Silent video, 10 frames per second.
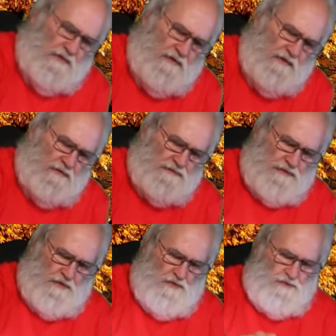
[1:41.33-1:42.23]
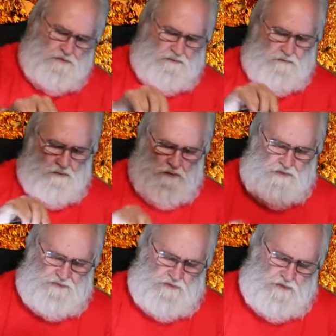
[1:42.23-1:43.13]
It'll charge
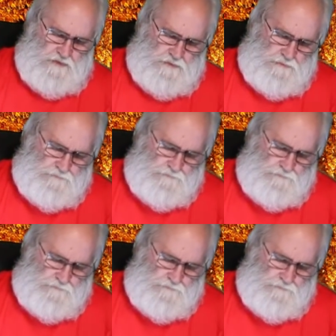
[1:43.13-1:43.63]
with a